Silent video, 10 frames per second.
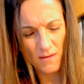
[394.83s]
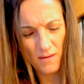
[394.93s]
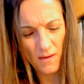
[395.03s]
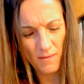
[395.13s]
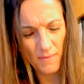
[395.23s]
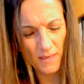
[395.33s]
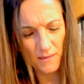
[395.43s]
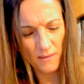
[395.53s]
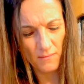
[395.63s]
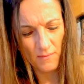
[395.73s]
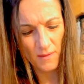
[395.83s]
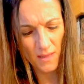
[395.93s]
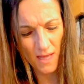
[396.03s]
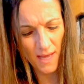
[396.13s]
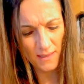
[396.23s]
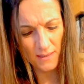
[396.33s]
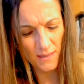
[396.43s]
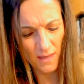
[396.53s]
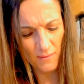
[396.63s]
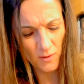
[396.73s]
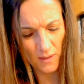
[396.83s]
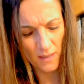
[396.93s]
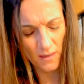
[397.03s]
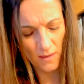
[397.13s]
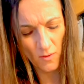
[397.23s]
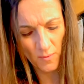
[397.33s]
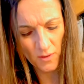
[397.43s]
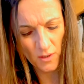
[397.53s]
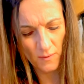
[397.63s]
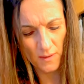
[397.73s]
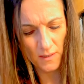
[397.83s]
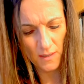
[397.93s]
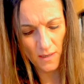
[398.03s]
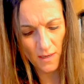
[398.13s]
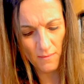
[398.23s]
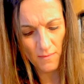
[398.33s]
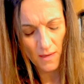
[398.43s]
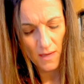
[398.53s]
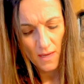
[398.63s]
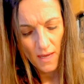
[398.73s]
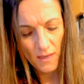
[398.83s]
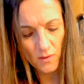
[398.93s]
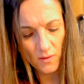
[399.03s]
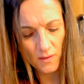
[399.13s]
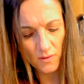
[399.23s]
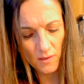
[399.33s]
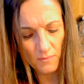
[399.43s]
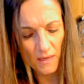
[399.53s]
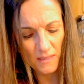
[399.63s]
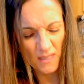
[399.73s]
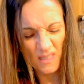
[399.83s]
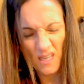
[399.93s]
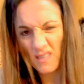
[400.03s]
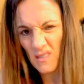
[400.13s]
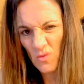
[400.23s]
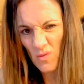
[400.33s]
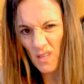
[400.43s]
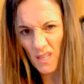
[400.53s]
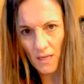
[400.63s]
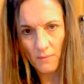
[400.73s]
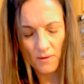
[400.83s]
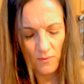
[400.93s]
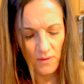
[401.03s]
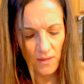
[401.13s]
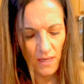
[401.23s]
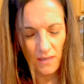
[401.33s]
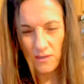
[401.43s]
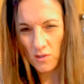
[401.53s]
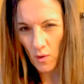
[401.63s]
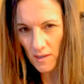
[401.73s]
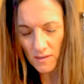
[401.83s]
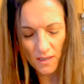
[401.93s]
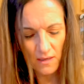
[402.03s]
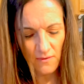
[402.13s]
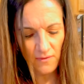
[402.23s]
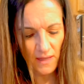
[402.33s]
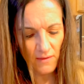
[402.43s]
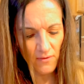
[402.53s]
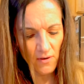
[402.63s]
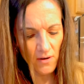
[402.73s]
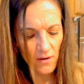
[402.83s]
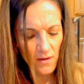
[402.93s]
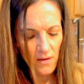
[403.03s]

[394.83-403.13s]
I make some lines in them, so I cut a whole bunch at one time. And so this just makes it taste really yummy with like a saucy flavor.